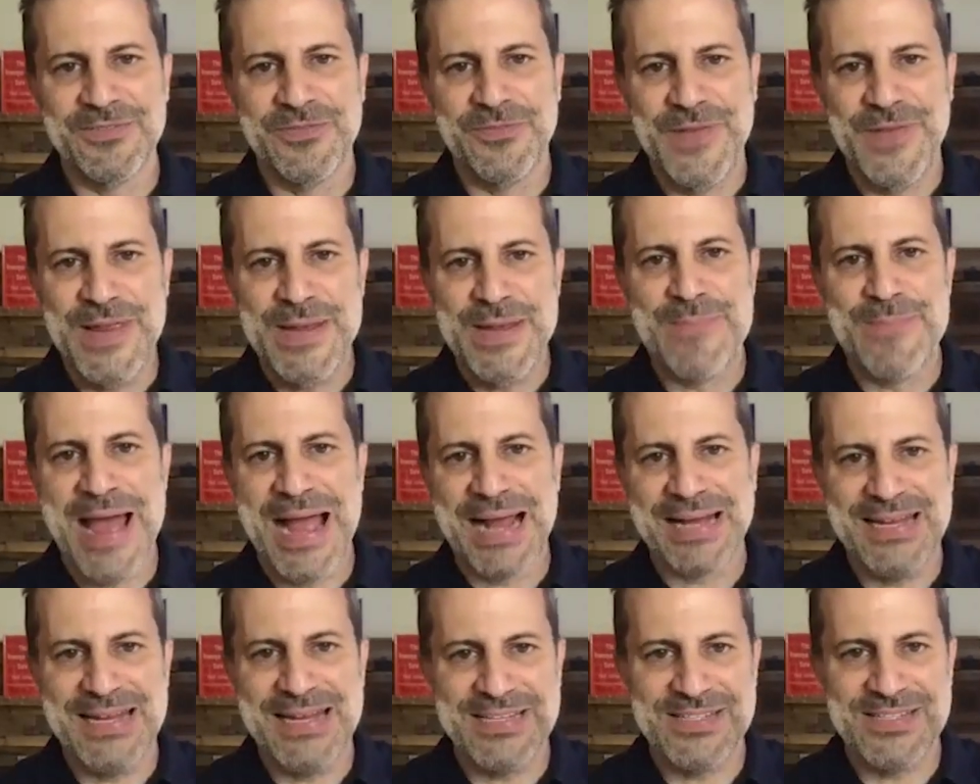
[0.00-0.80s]

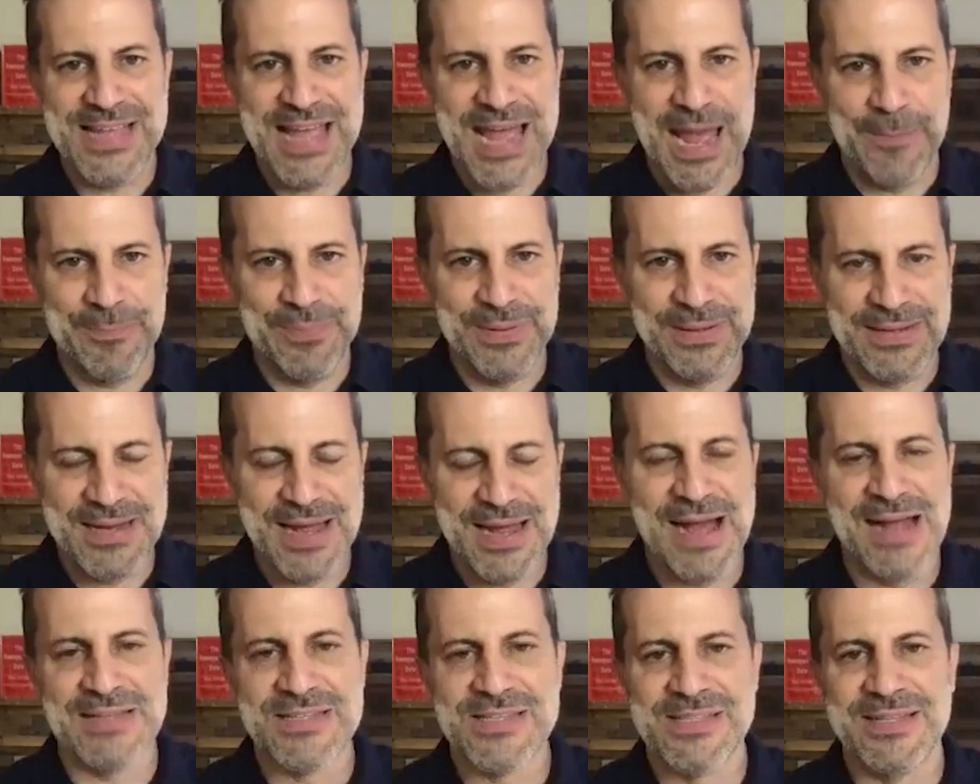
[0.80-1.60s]
feedback needs to happen
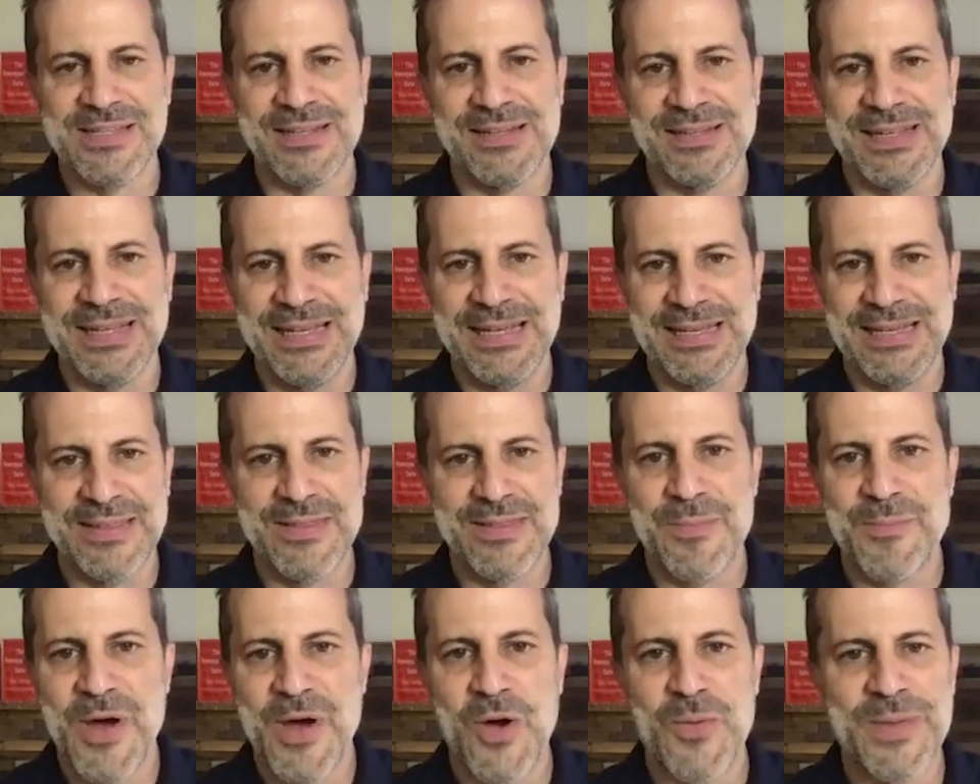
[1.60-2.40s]
constantly and in
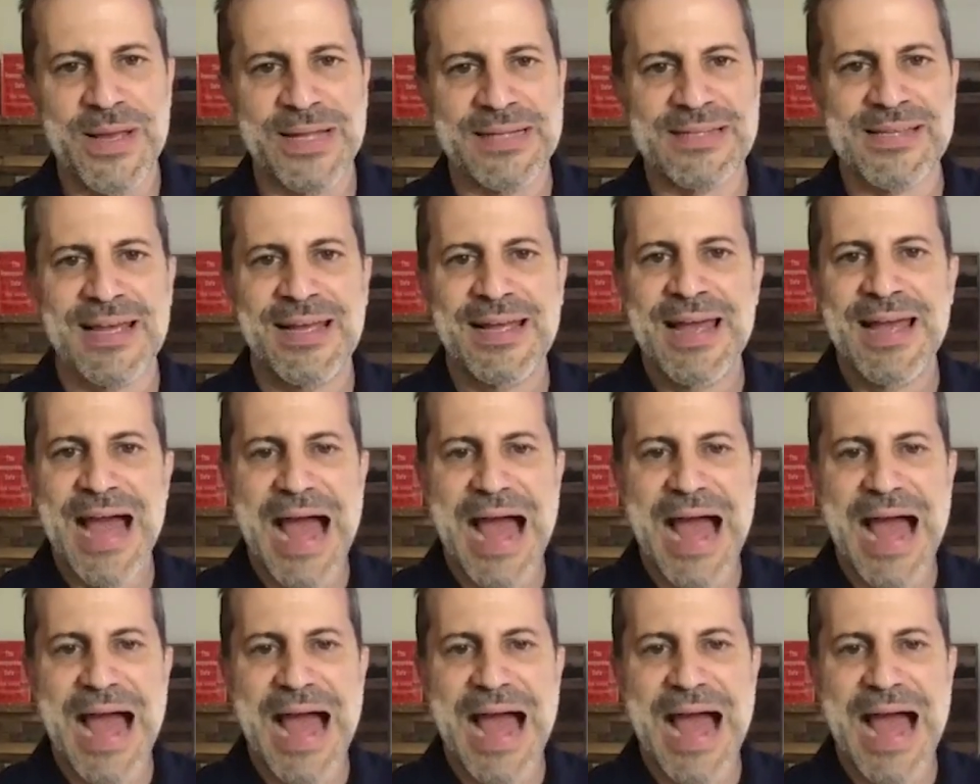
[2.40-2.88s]
the moment.